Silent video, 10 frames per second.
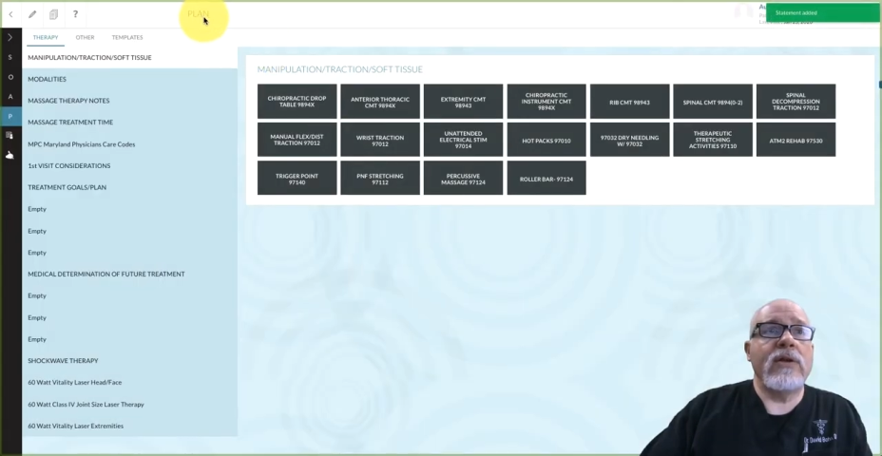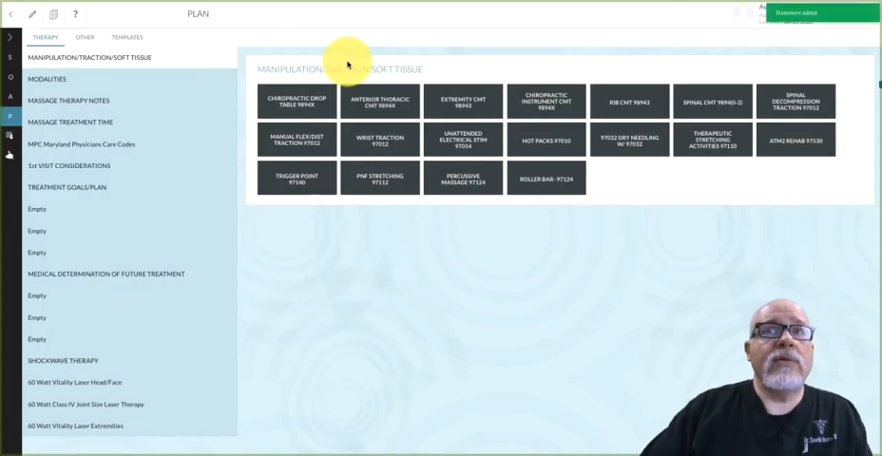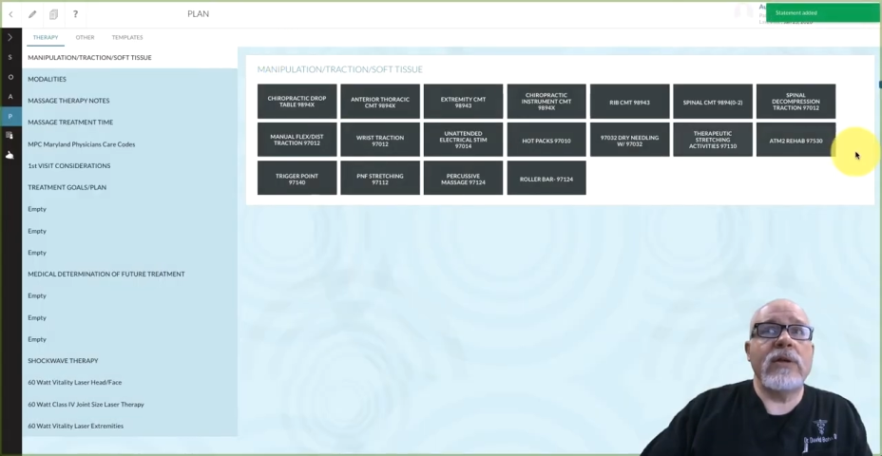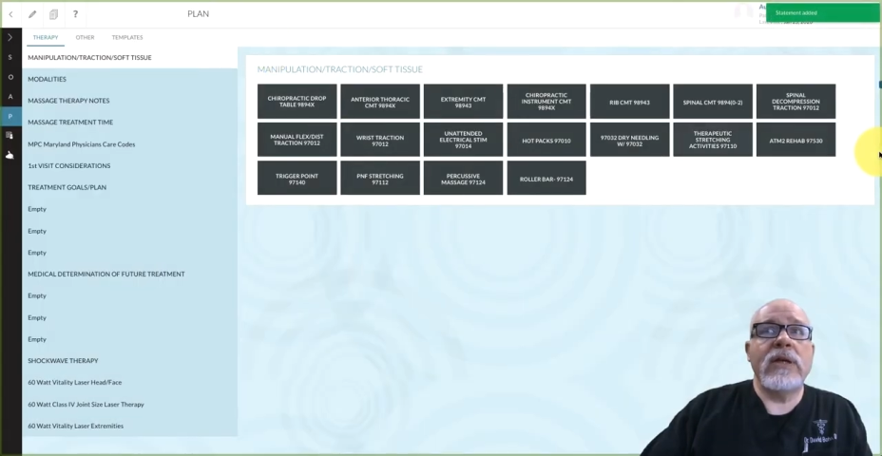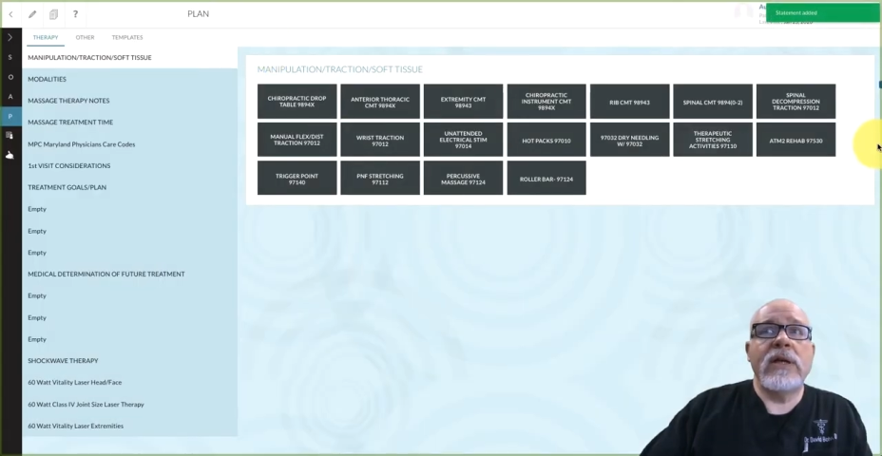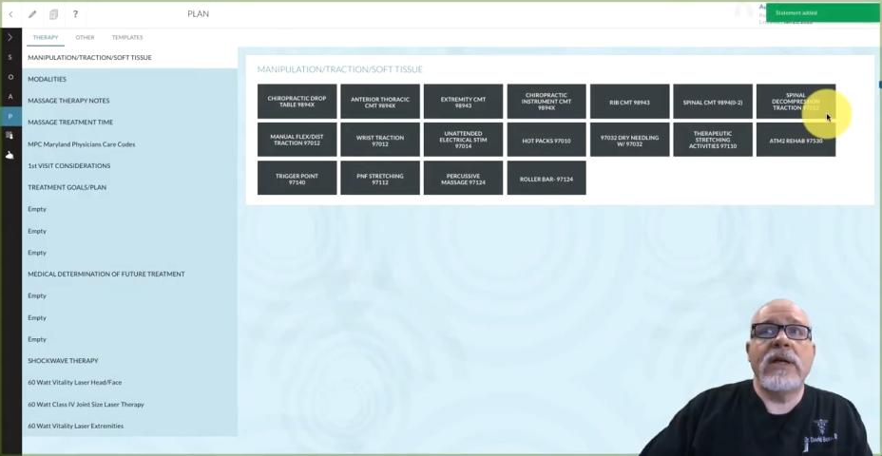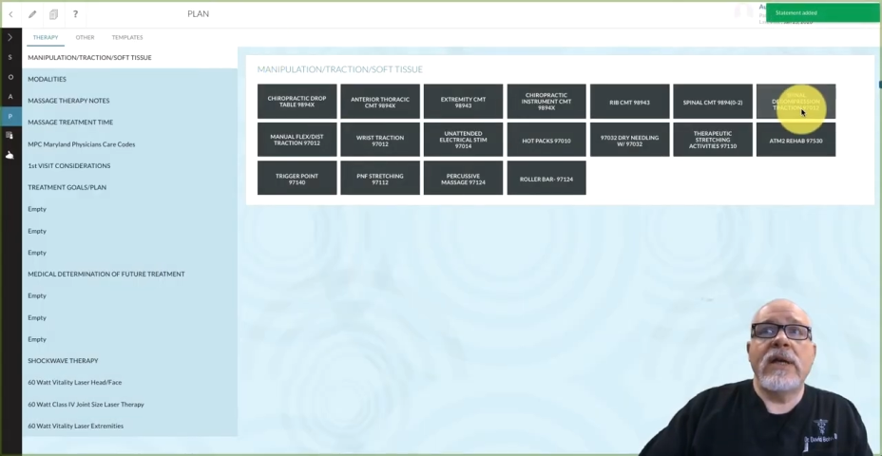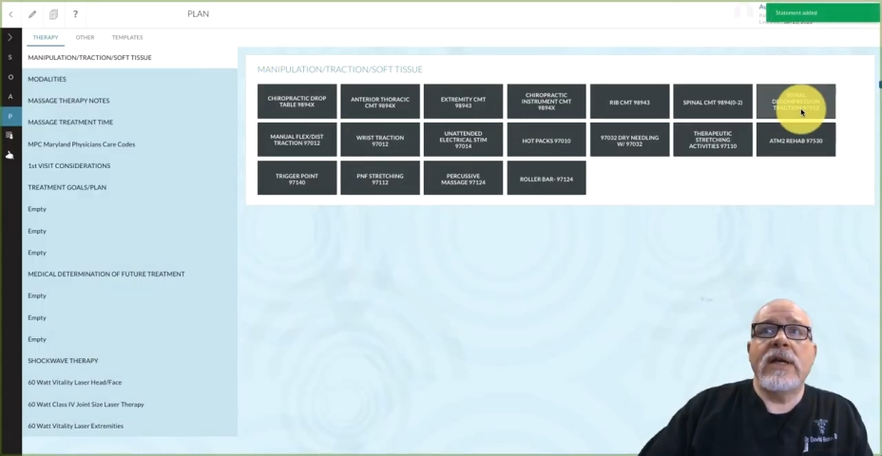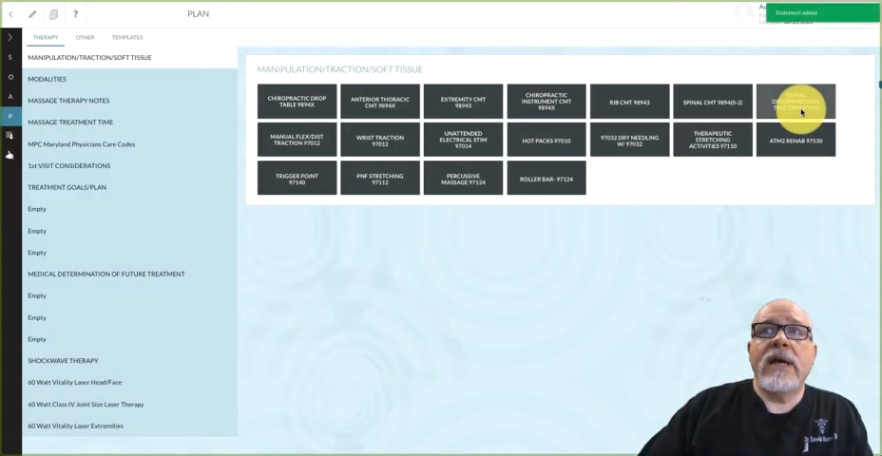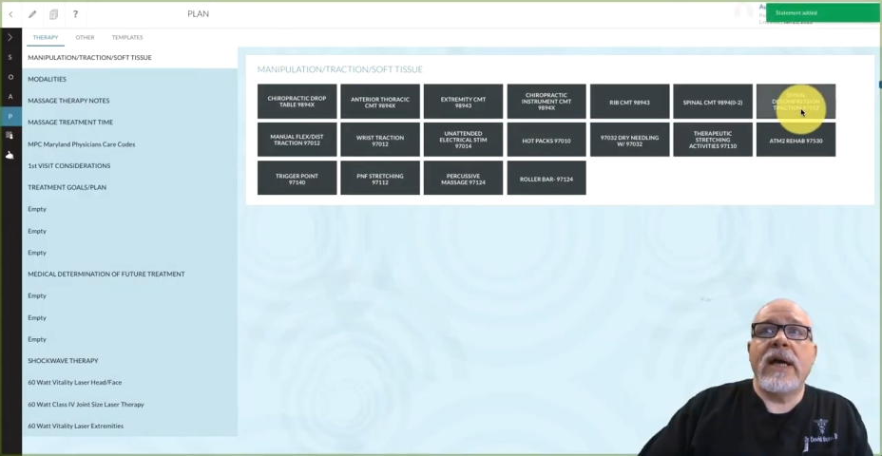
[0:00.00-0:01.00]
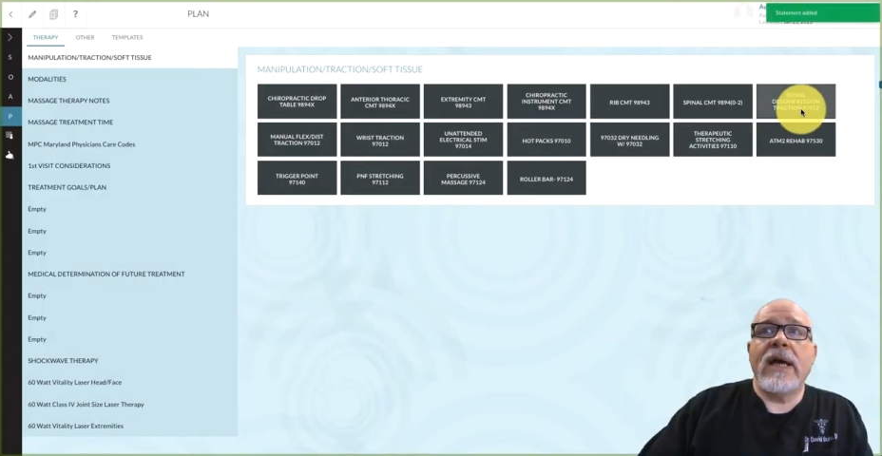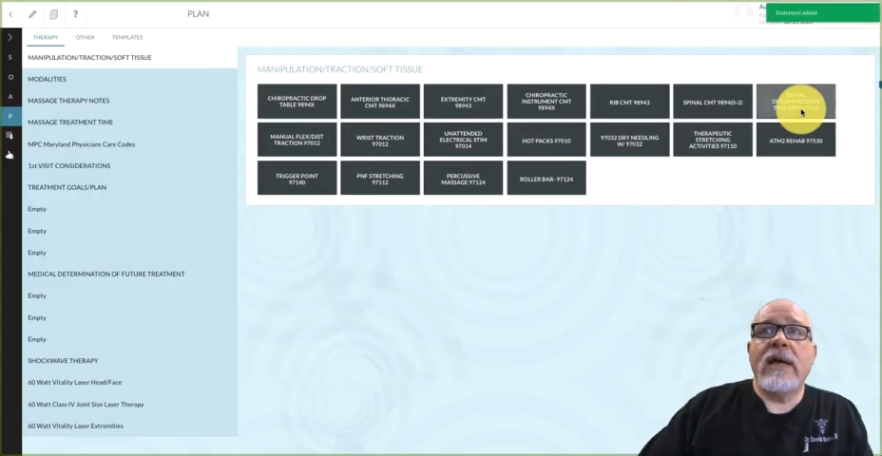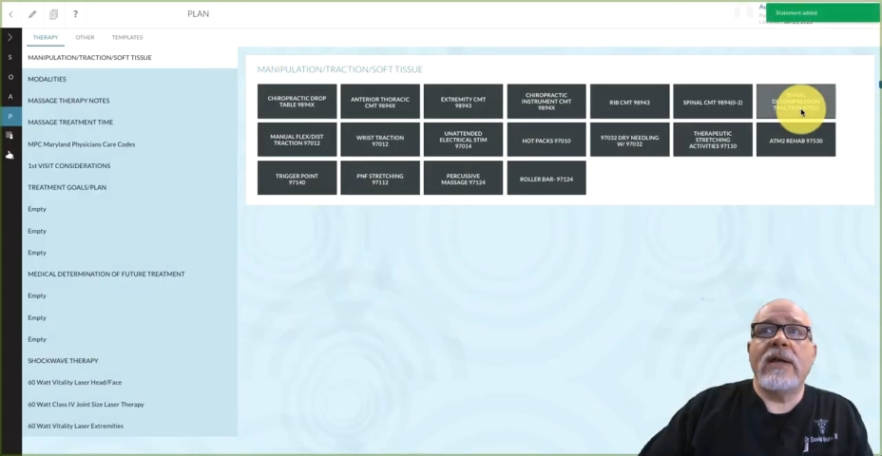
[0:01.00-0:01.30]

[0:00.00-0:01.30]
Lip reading: new one, and